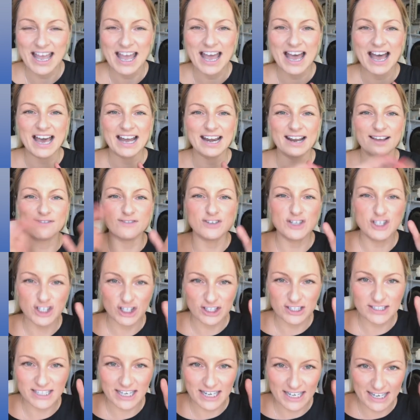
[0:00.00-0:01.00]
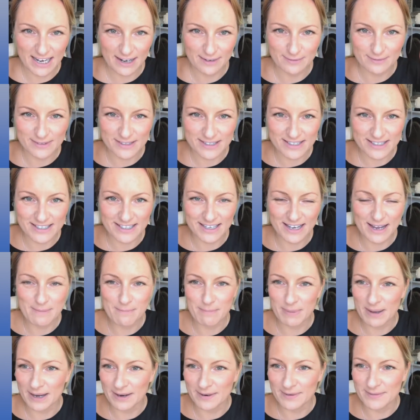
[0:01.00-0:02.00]
And I've just announced
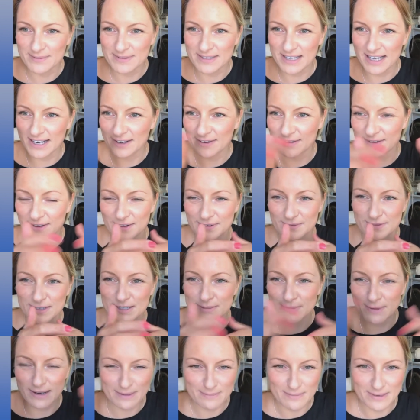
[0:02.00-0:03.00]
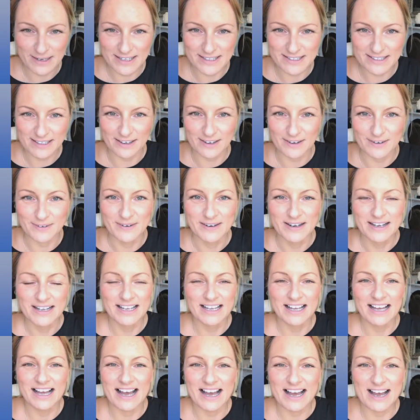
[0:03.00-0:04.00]
about, I don't know, 20 minutes ago,
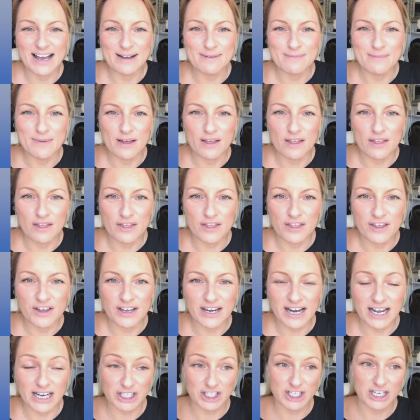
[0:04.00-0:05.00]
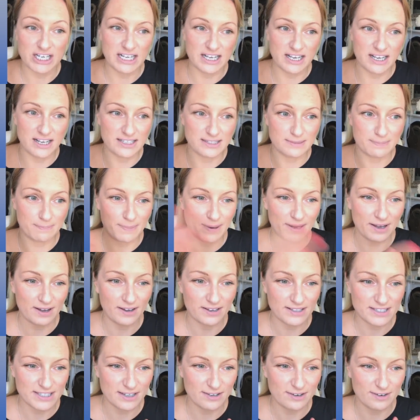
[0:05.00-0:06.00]
that actually as
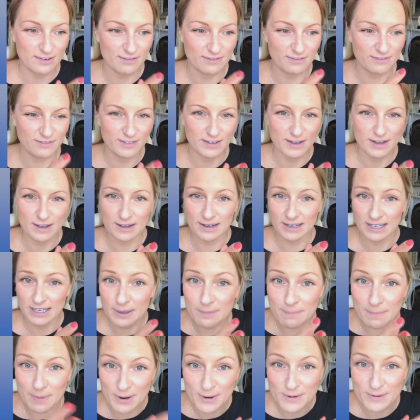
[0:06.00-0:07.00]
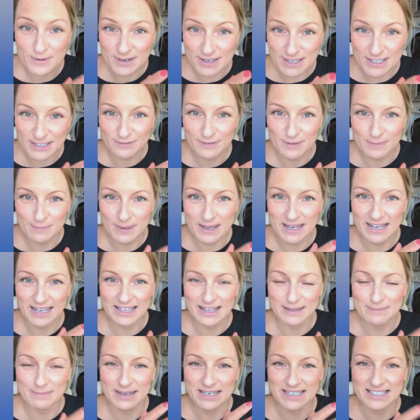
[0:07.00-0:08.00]
part of like a bonus for being in
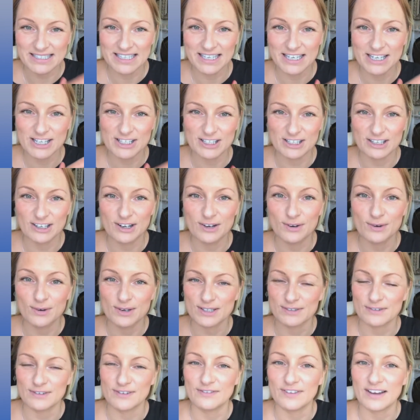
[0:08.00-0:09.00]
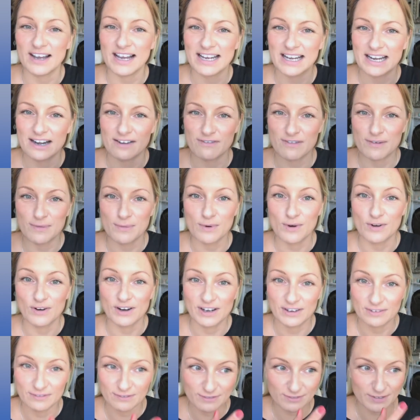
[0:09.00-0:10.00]
the meditation course, I've invited everyone
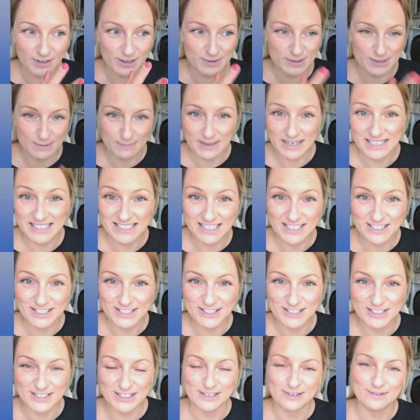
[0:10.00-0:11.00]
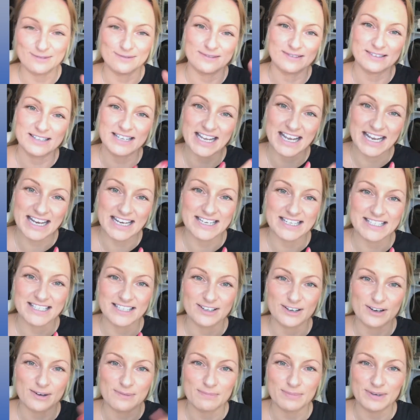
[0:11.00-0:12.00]
who's a meditation student
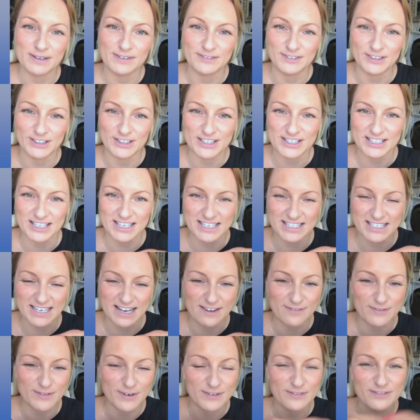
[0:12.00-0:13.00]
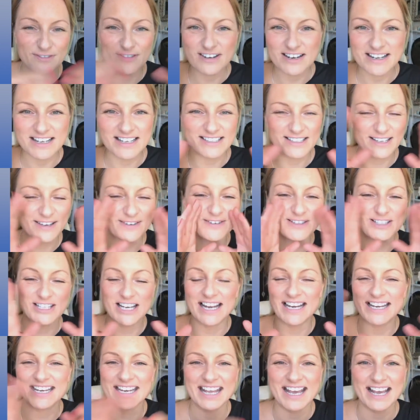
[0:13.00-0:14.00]
into Uplift on Sunday for free. So
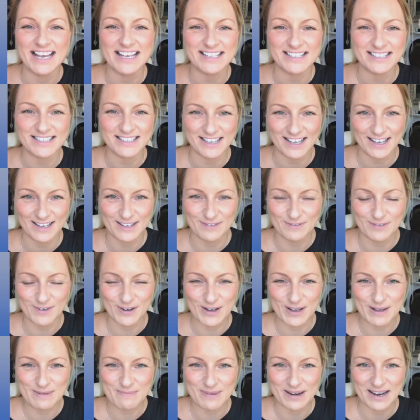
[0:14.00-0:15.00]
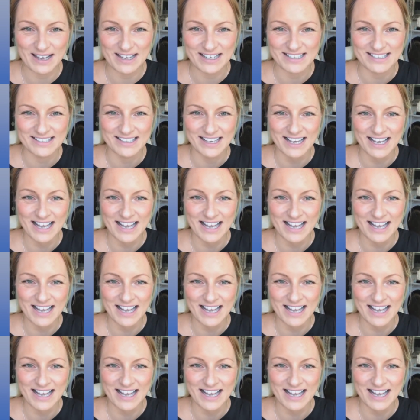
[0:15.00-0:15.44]
Jen, yes, you've got your place.